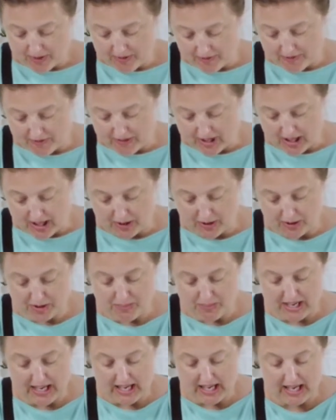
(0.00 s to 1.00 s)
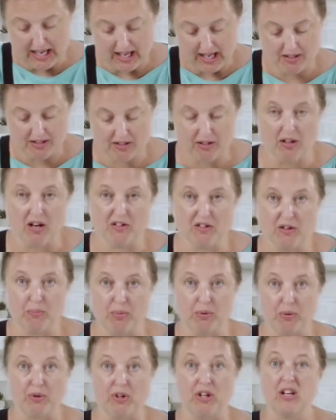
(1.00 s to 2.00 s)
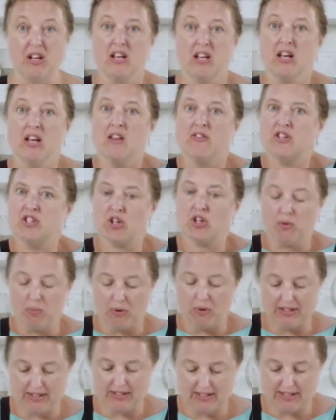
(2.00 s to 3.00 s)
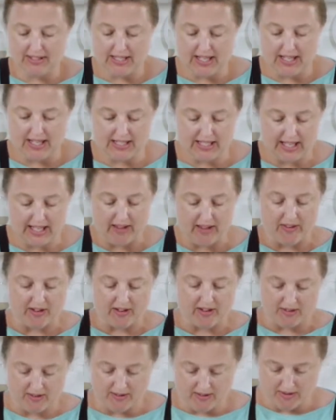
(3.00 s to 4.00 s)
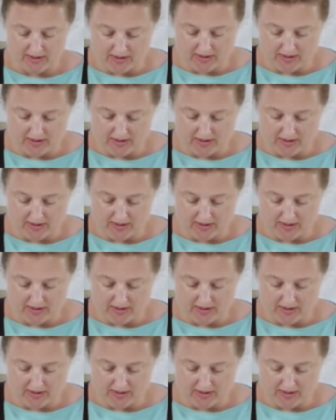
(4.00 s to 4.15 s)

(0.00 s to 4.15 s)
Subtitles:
it follows my hand along the board? The dough wants to stay together.